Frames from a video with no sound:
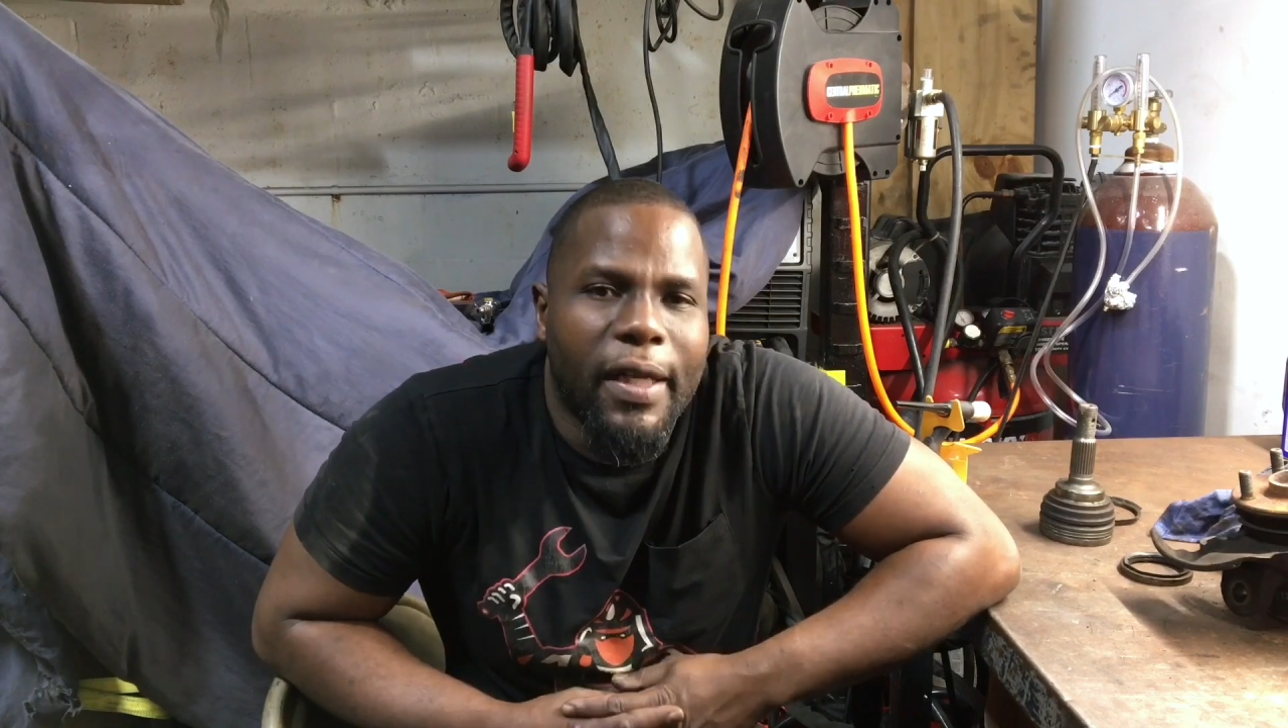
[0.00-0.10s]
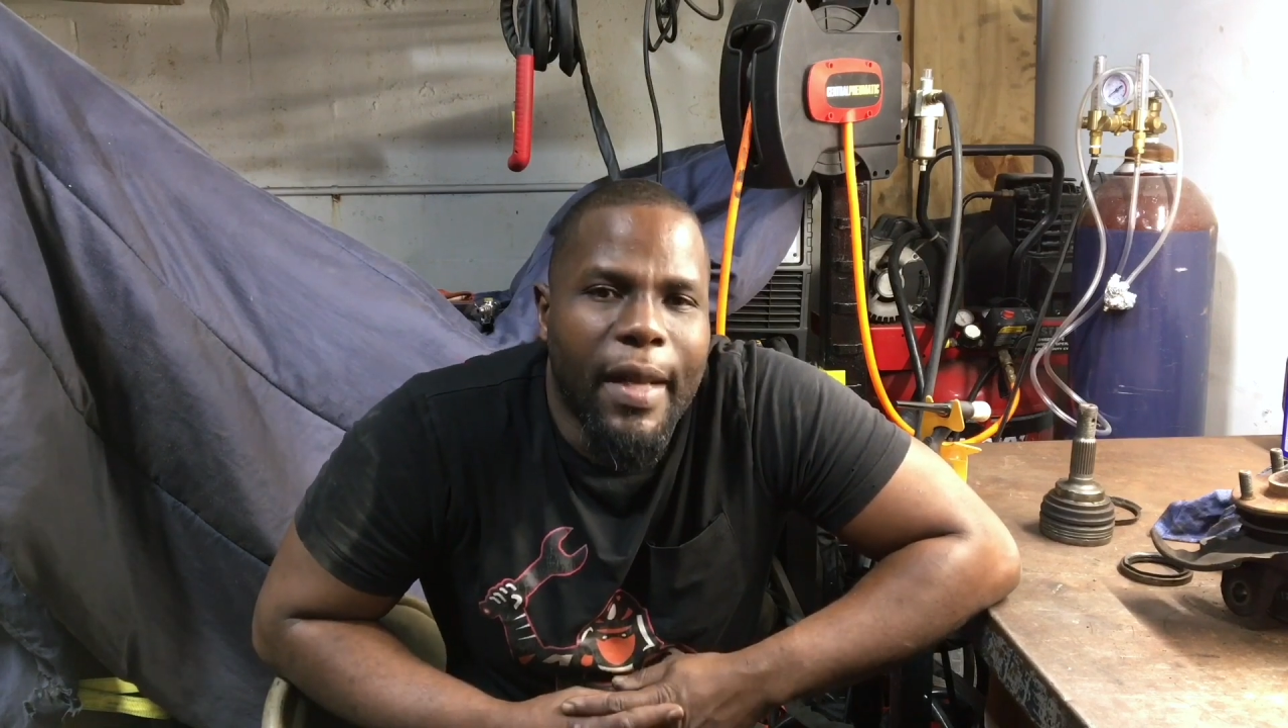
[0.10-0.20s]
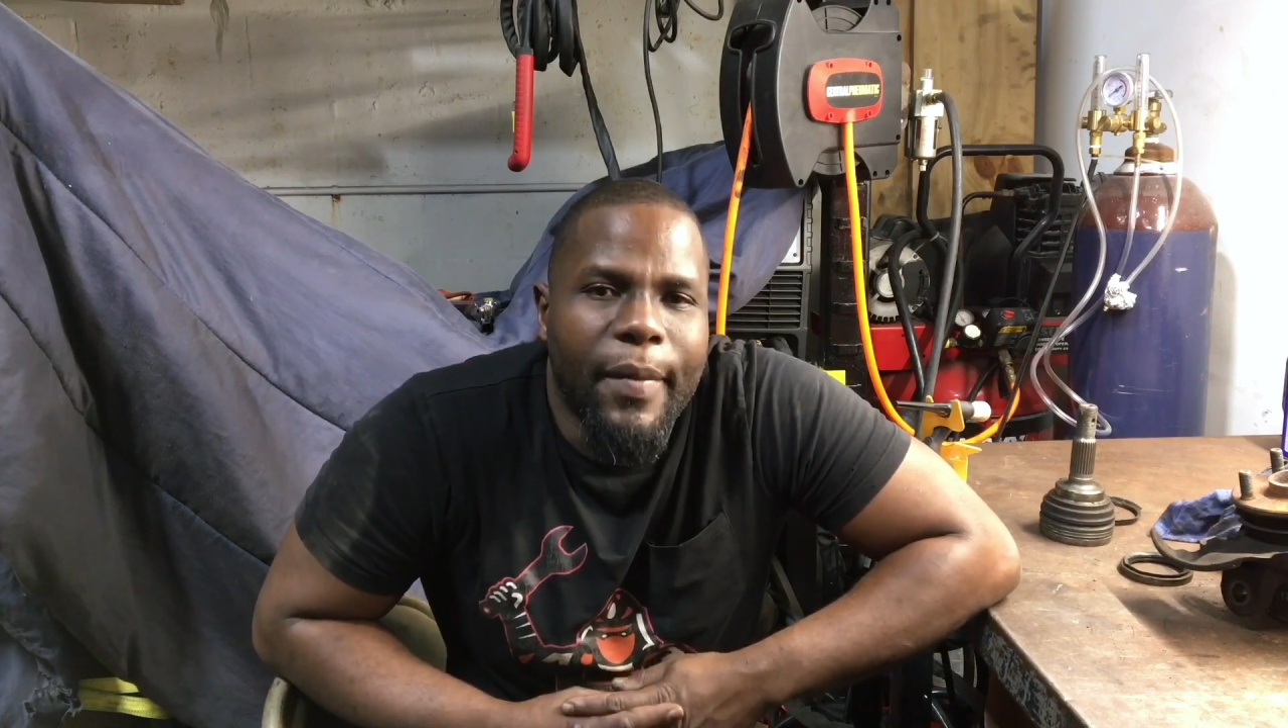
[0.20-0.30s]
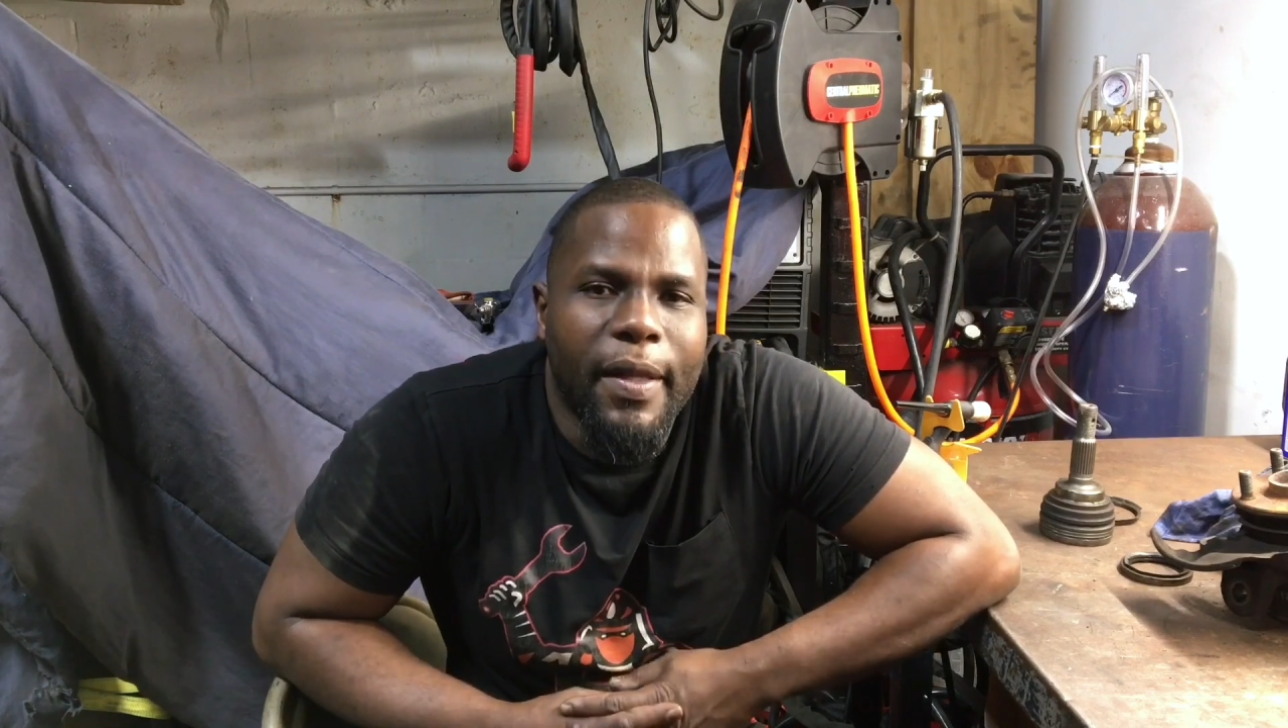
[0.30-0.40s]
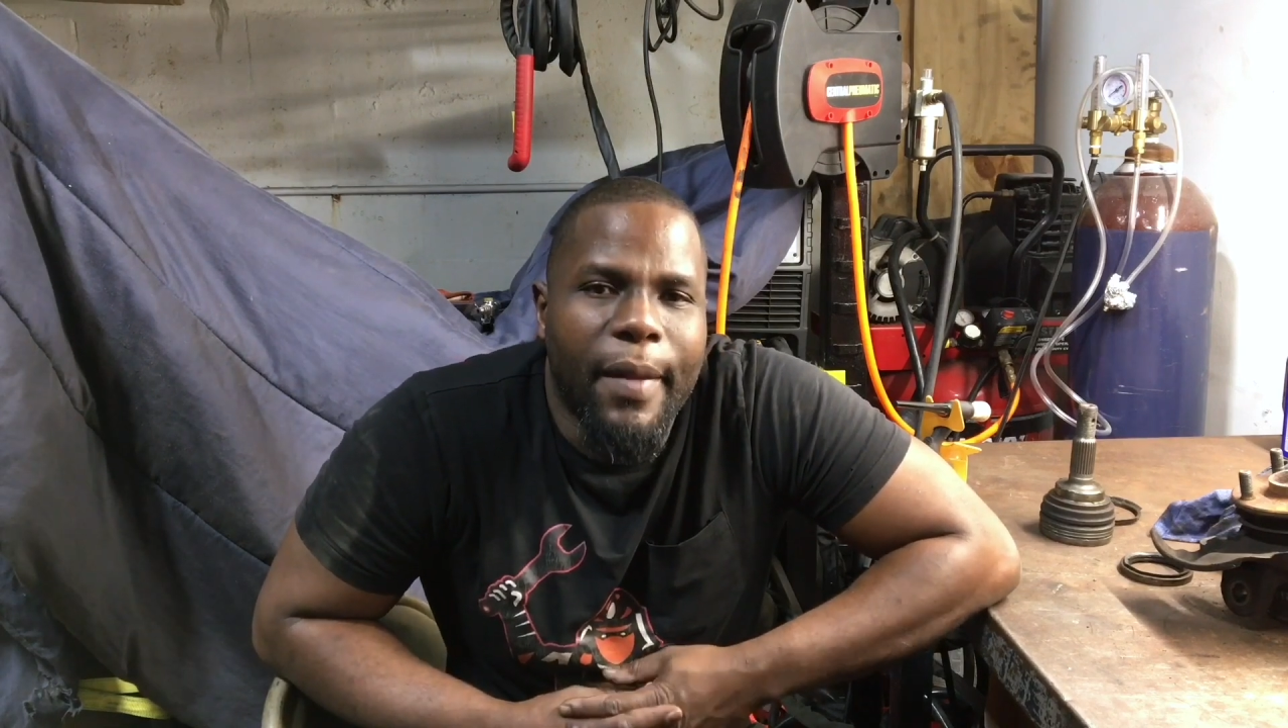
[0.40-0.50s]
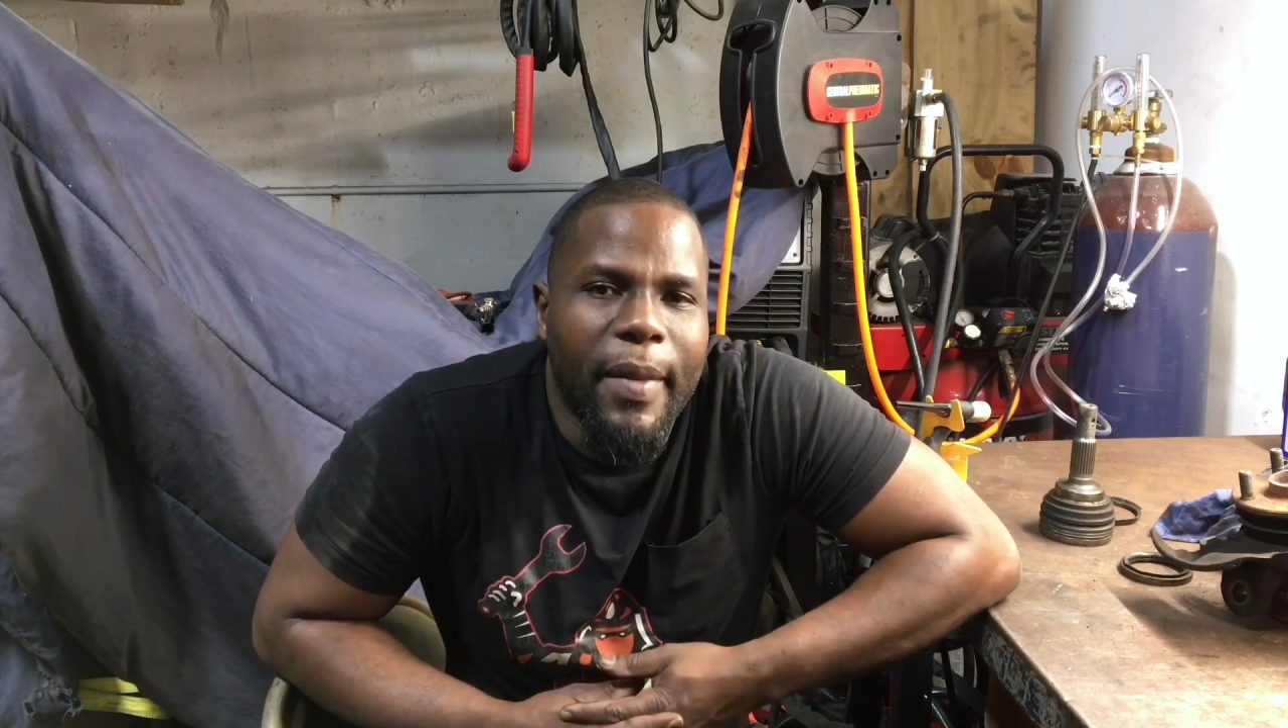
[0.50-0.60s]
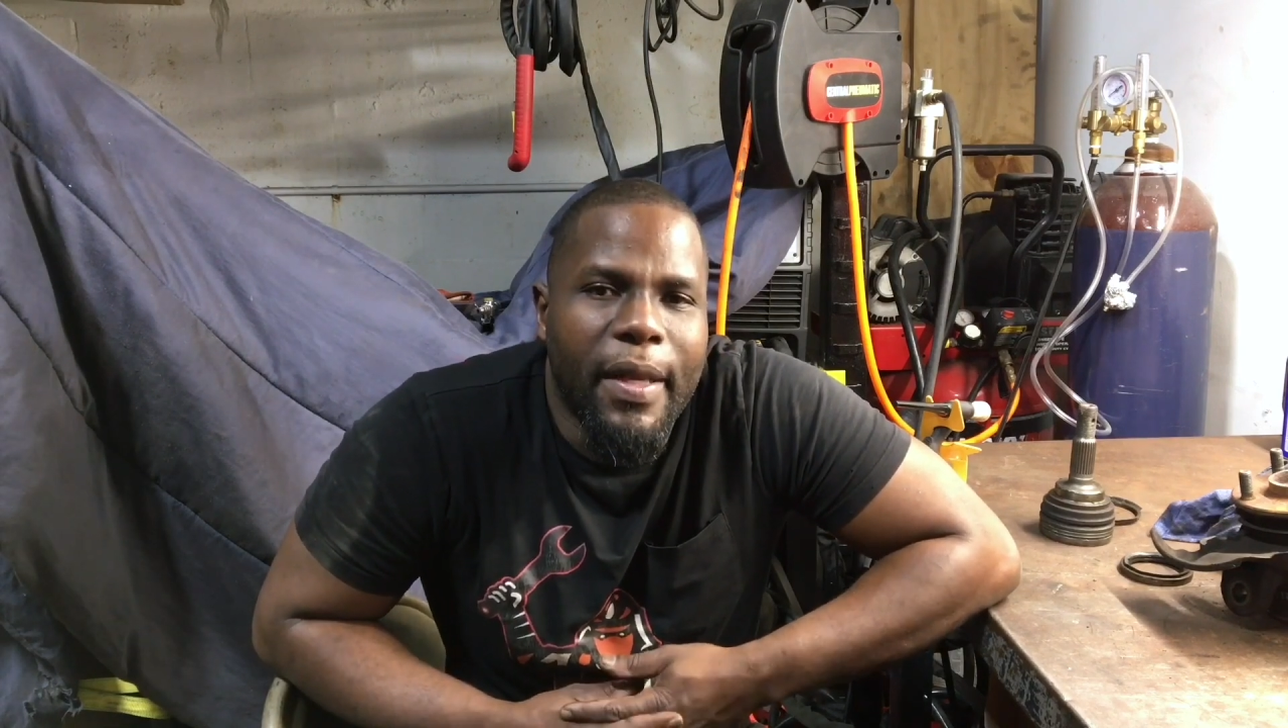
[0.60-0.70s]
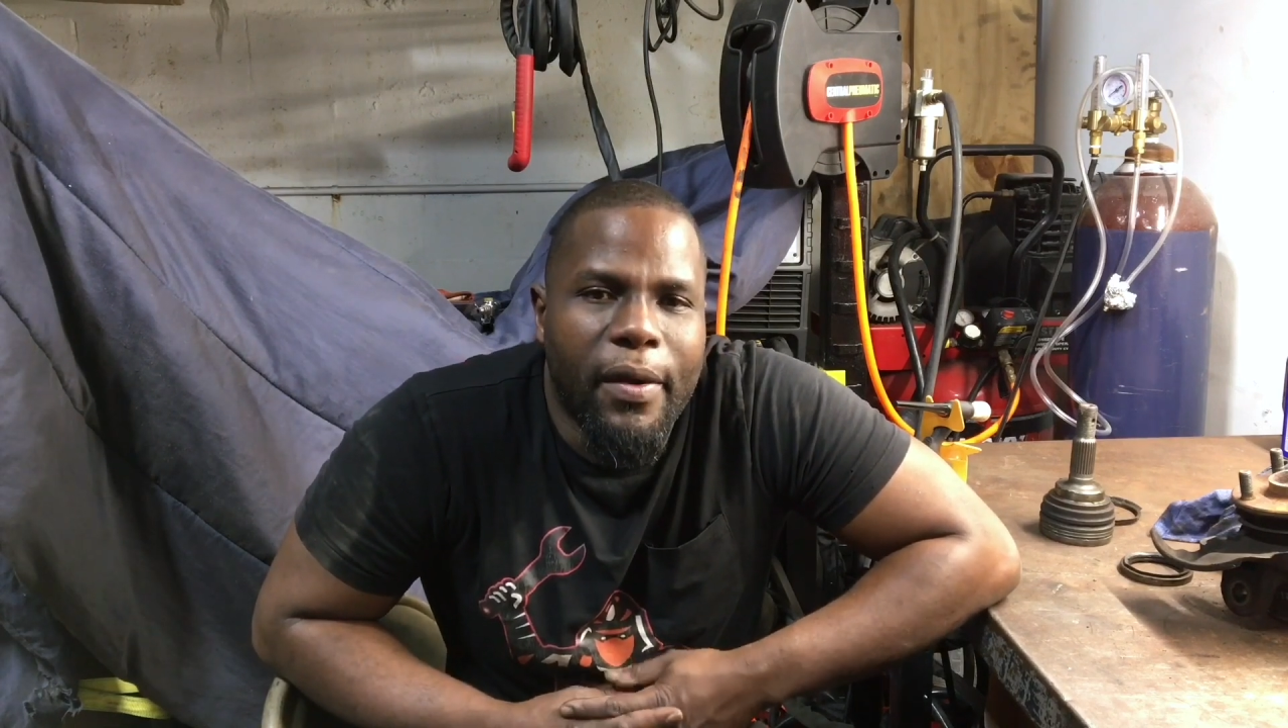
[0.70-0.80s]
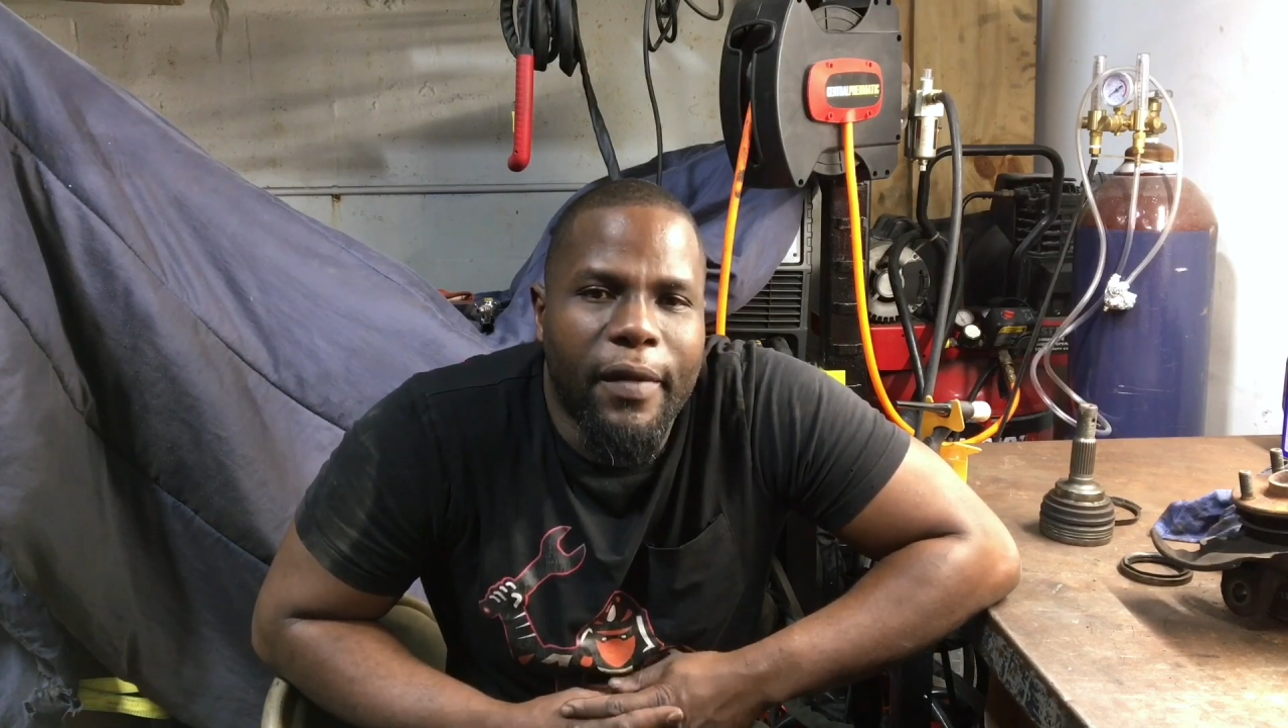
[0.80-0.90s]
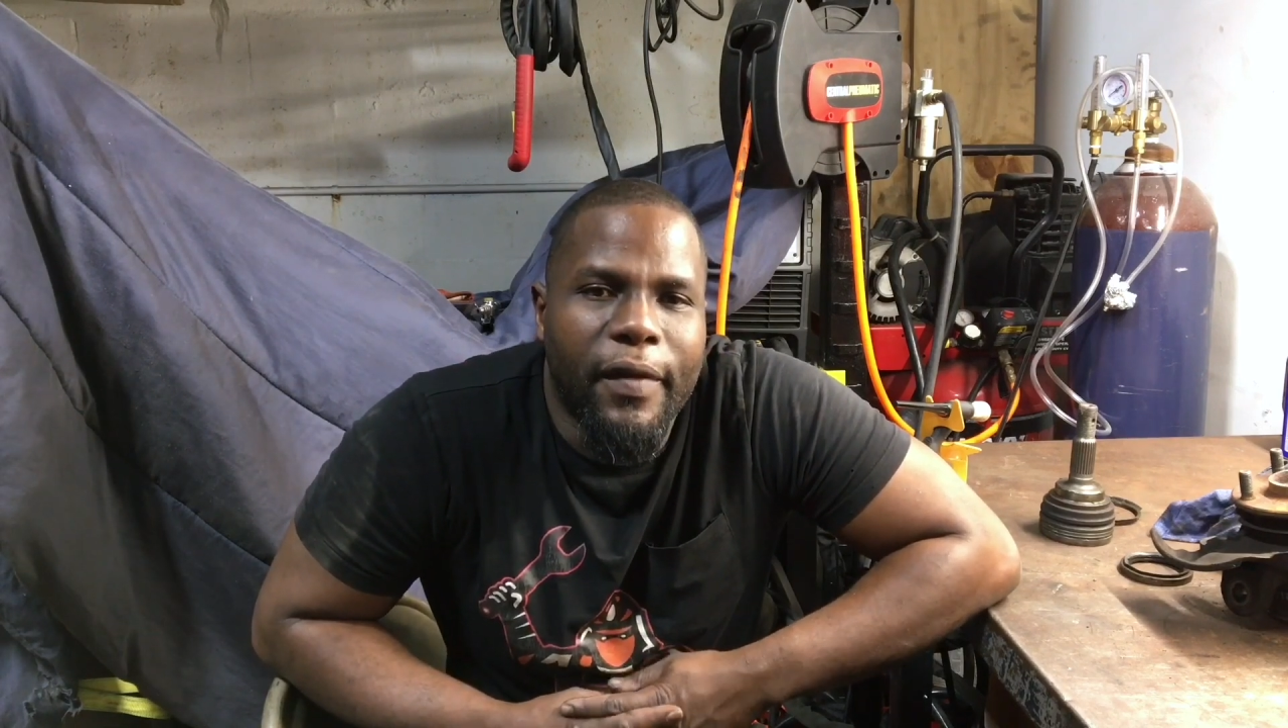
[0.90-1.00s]
Let, let me
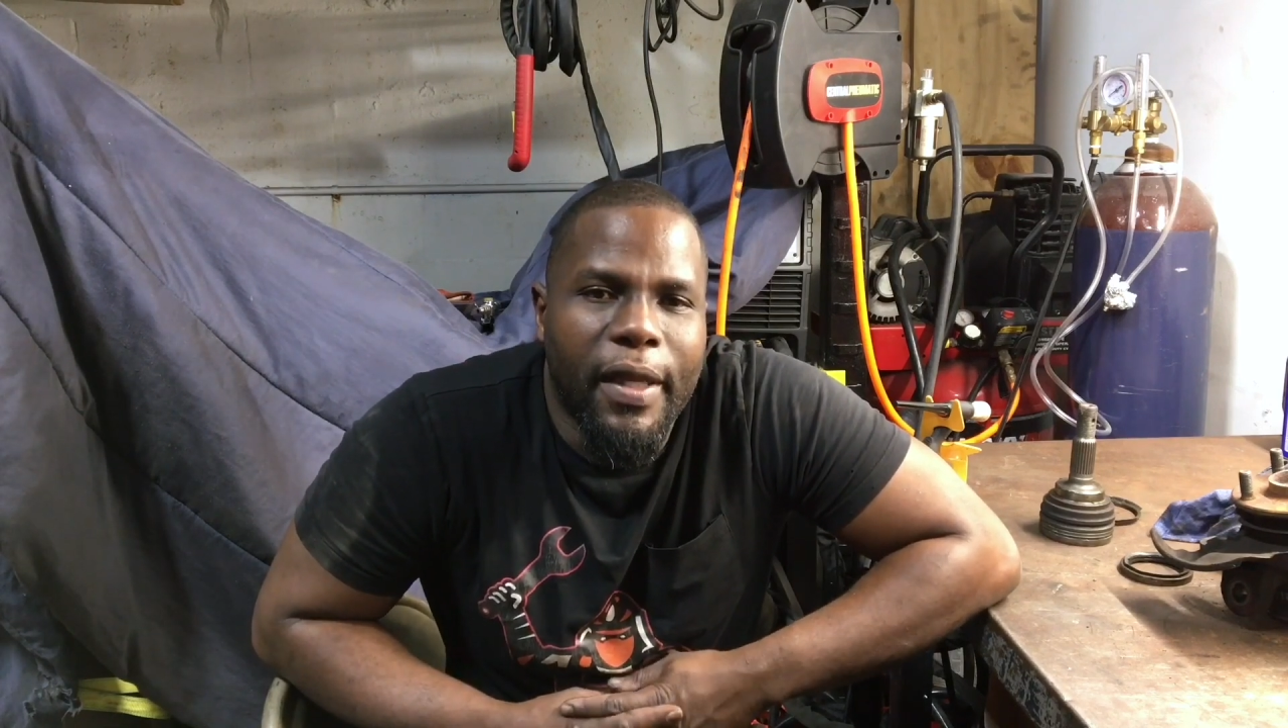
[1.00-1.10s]
know in,